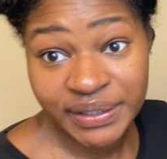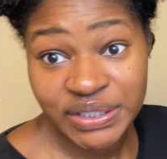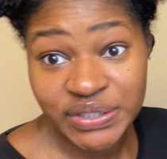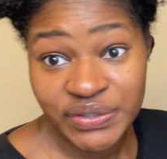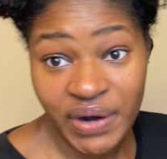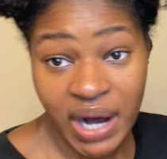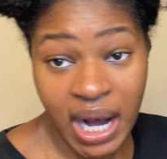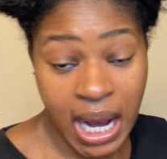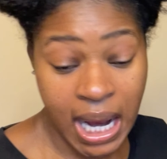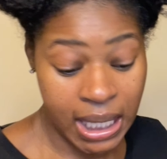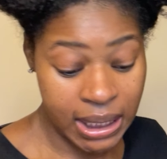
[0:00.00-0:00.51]

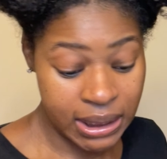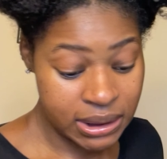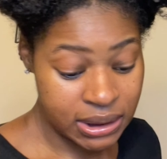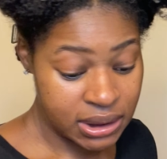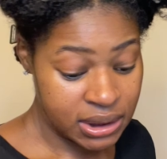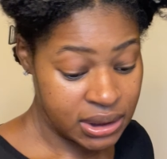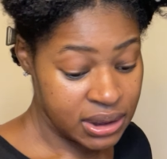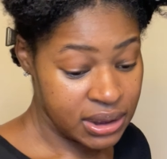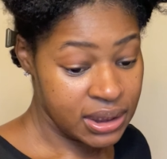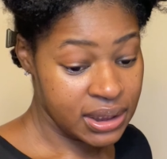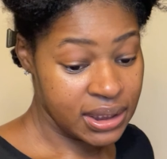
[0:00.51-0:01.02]
dry.
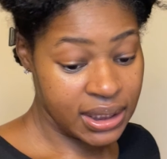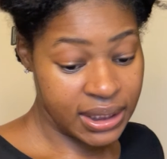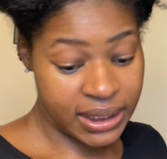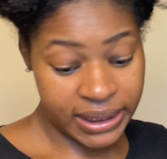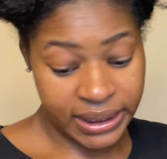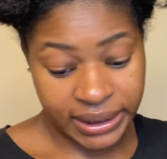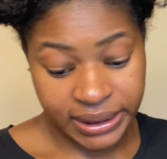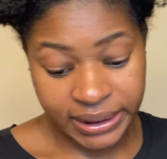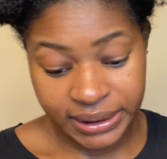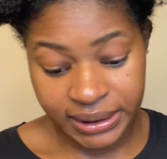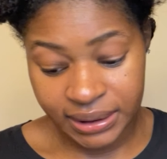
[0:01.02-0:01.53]

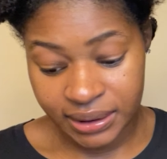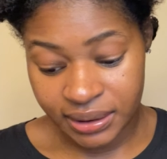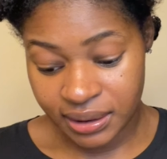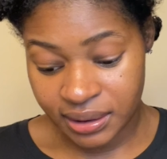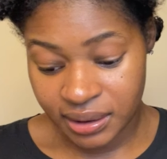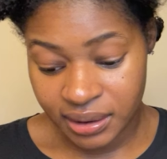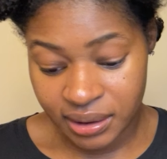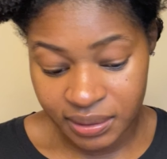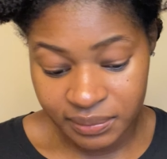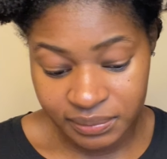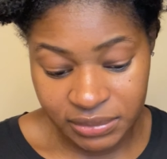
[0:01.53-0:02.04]
And
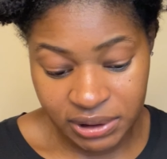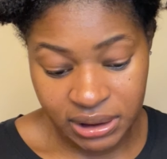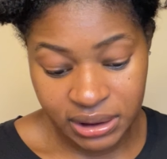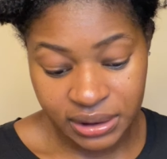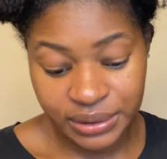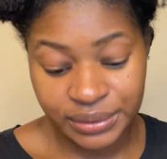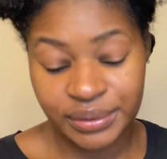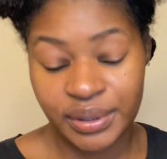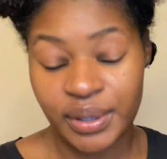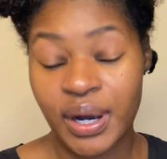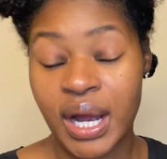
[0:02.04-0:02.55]
I
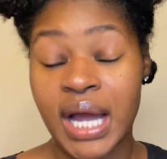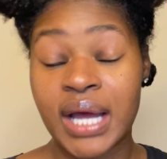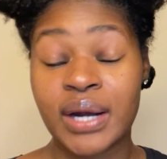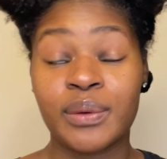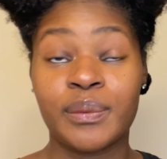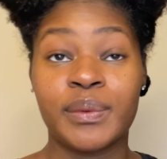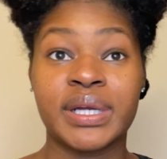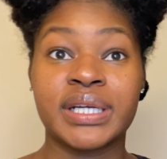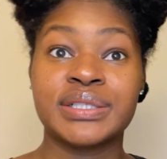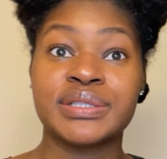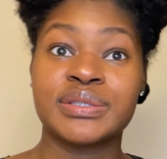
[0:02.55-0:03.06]
don't
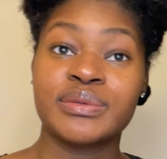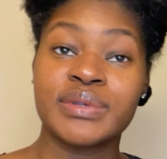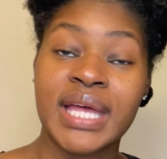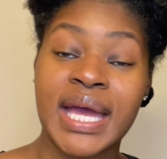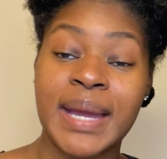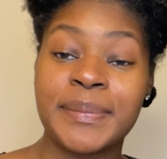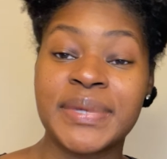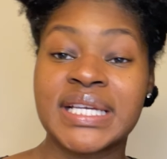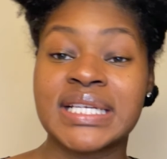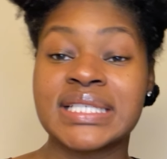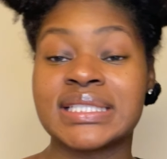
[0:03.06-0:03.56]
want to do
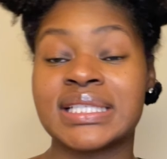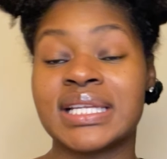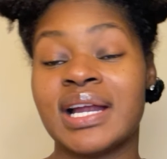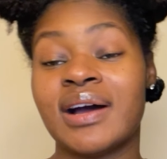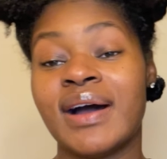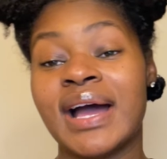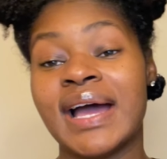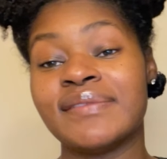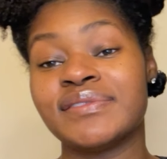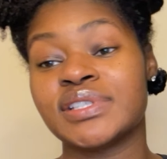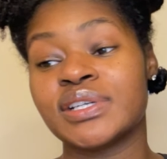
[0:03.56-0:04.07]
that because then I'll
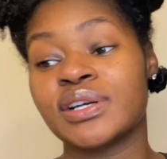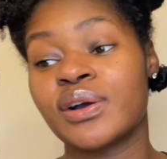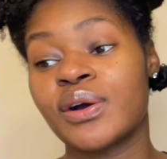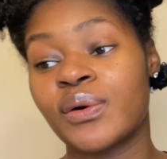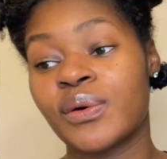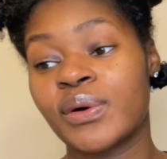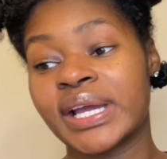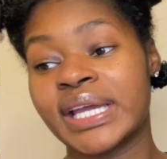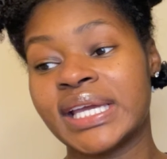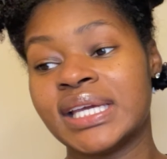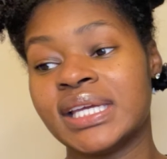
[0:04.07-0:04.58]
have to go
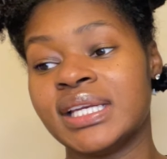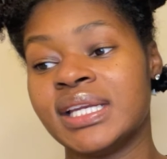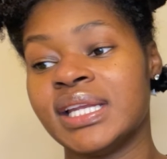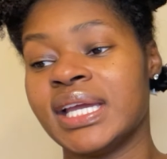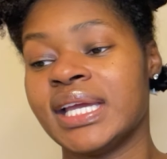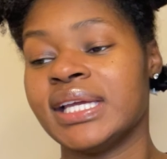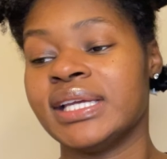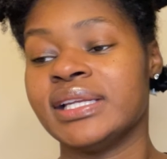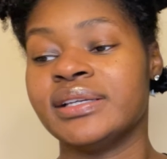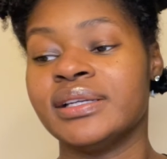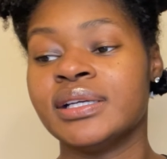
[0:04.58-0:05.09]
in
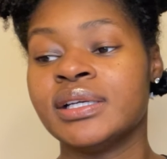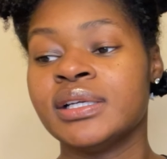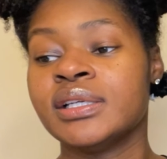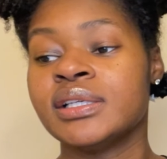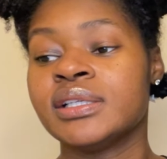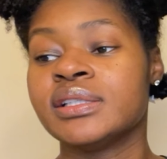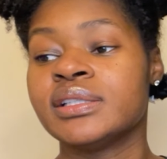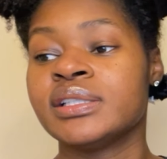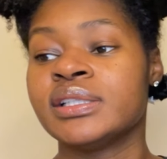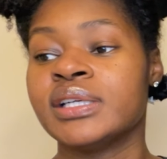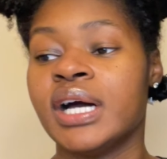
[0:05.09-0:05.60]
and
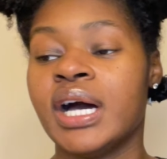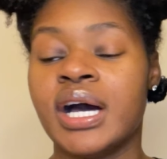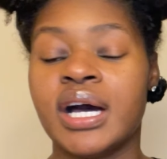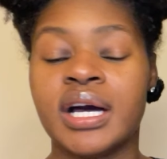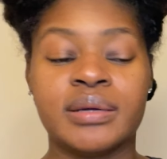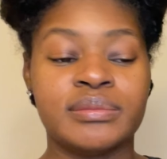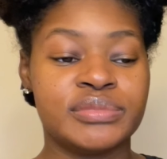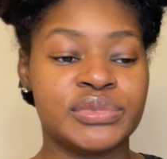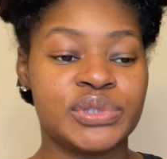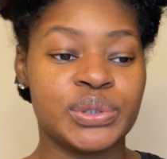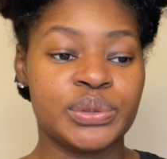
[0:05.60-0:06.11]

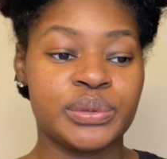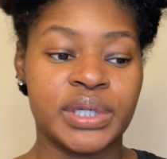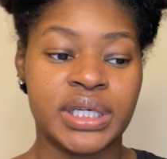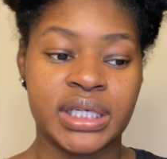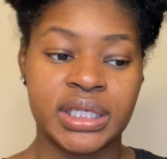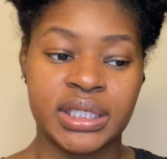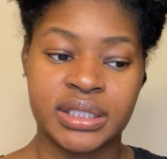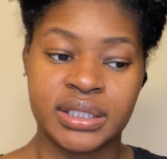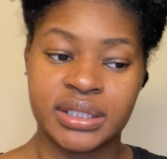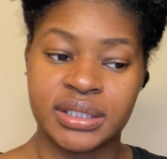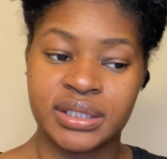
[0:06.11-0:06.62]
do
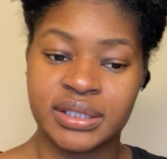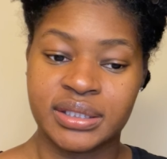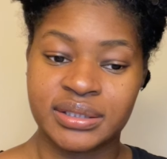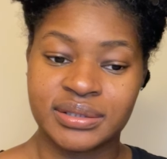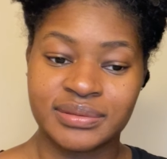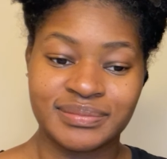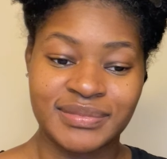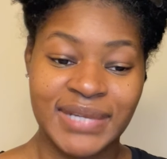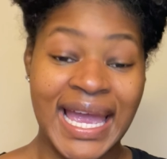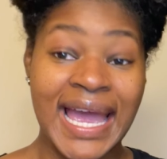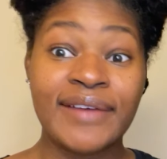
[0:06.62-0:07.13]

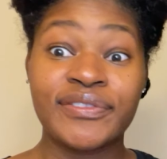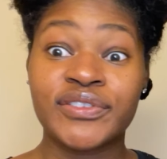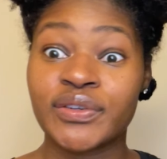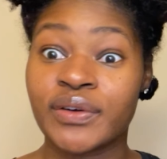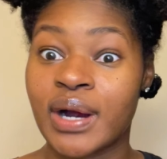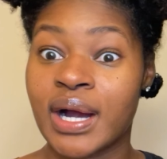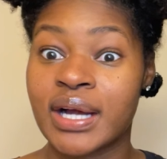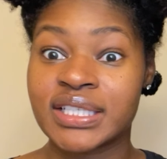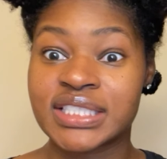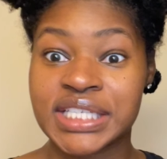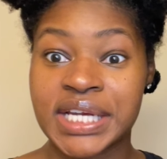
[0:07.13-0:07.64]
after
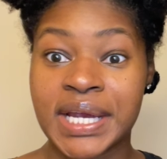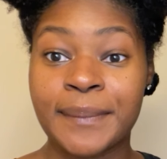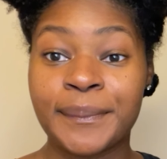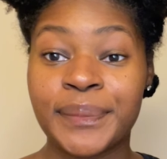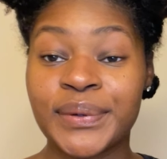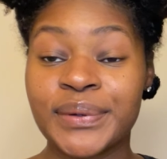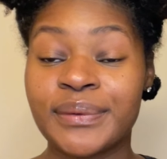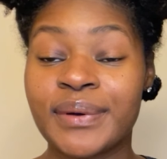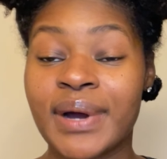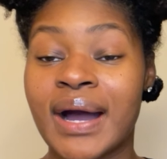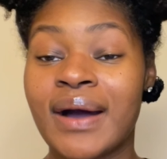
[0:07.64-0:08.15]
our
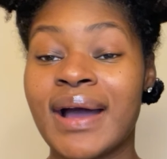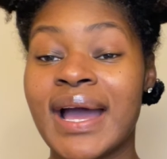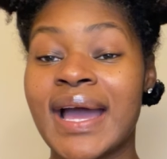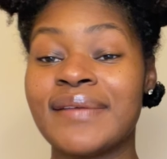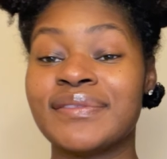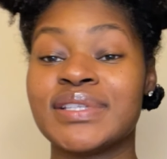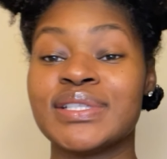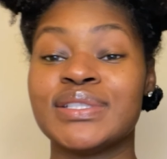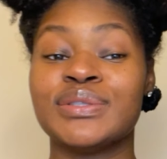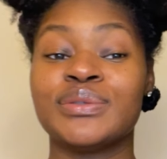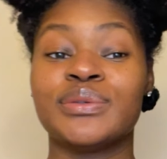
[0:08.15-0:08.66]
shampoo, I'll
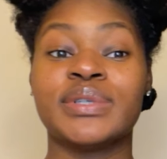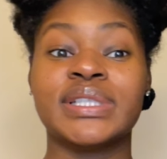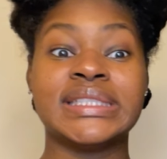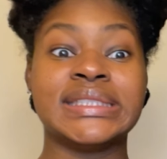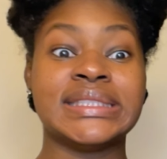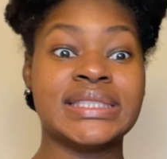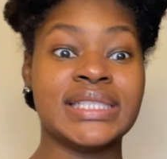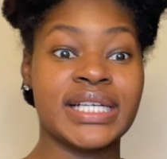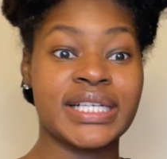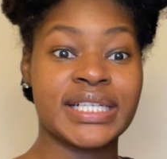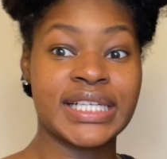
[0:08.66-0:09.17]
have to do a
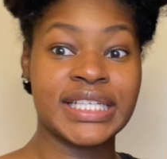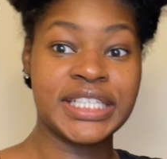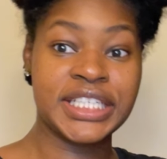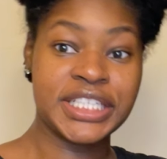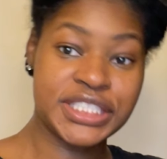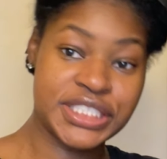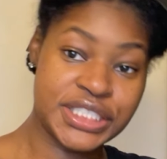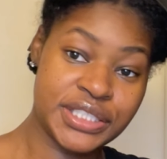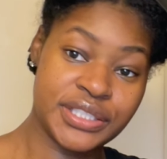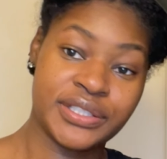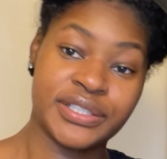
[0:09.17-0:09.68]

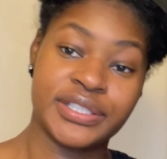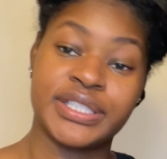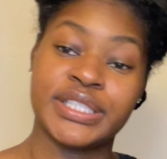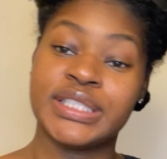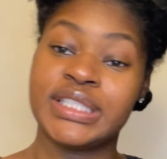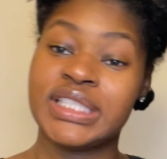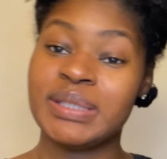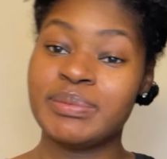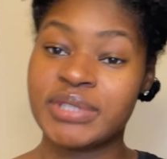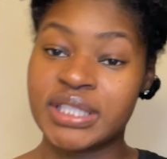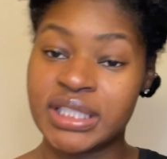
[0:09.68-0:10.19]
conditioner,
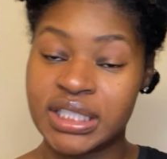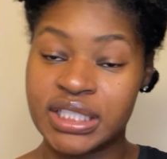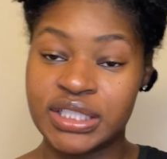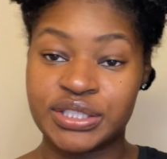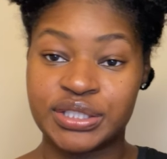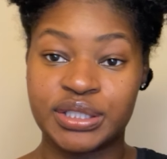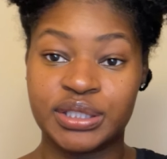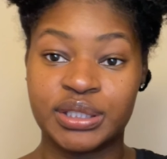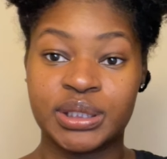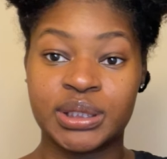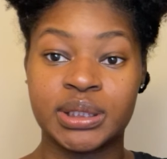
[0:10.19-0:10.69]
deep
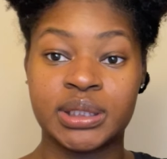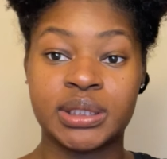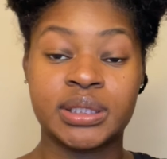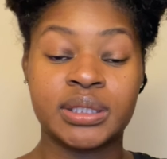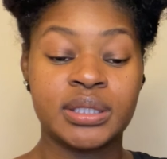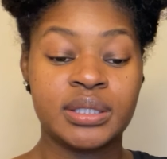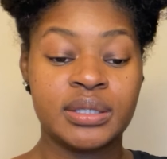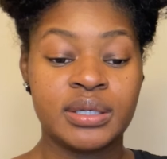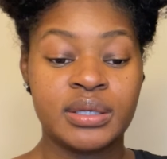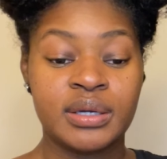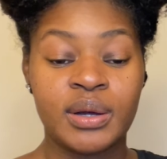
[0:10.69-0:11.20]
conditioner,
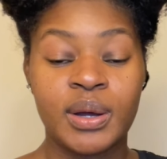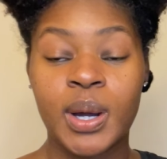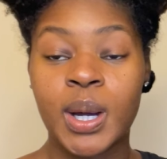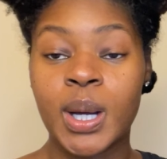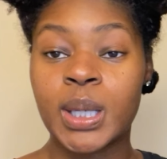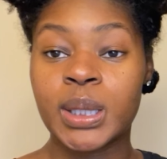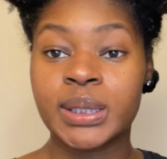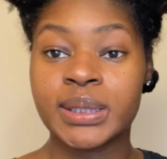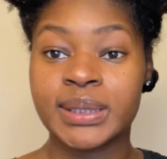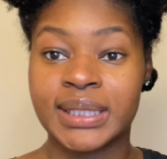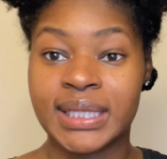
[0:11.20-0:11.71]

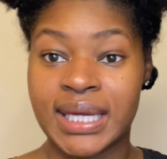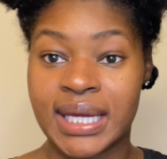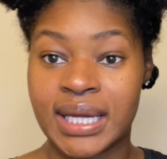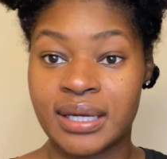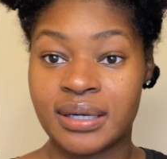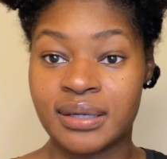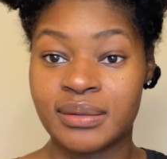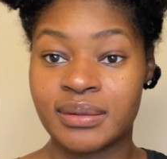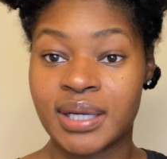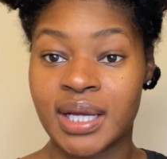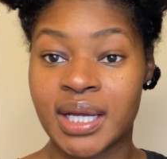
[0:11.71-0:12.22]
all of that,
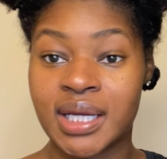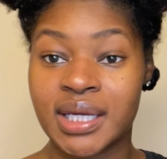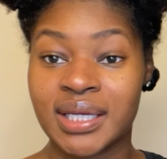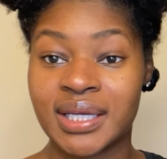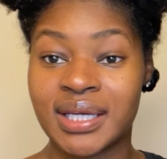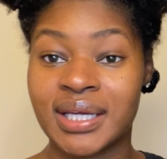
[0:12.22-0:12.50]
okay?